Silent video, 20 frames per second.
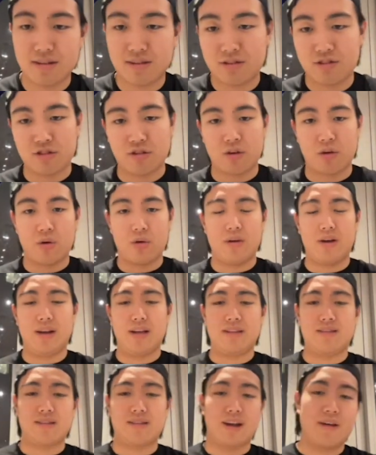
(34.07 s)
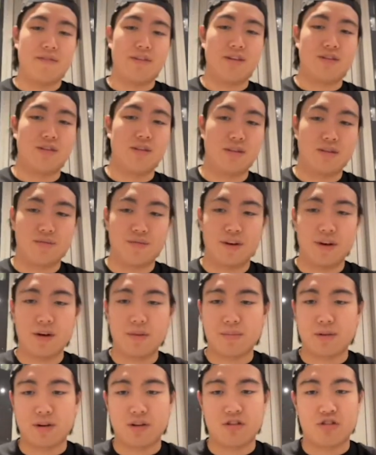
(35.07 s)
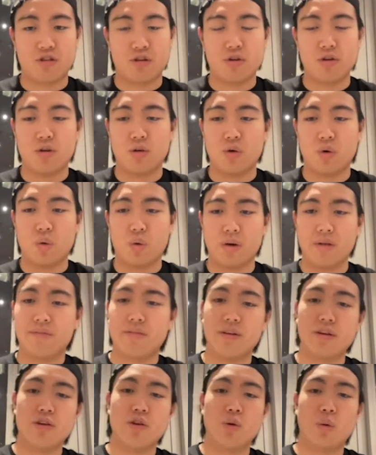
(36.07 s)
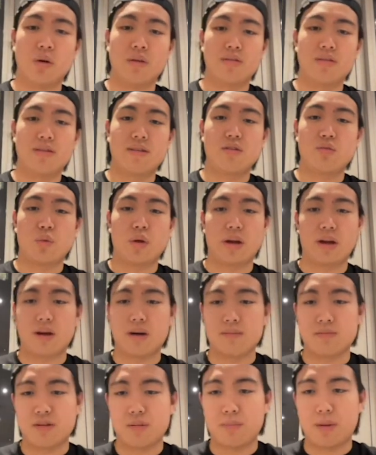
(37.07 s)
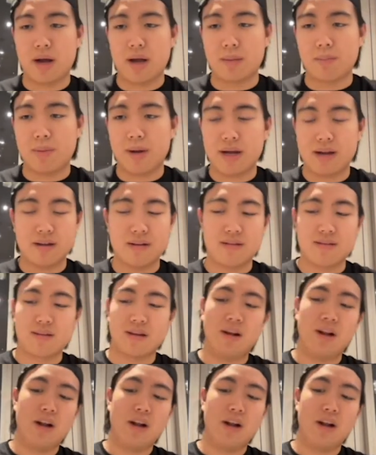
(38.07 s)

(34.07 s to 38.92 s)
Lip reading: So let's dive into this video. I'm going to show you all of the nuances when it comes to buying Pegas,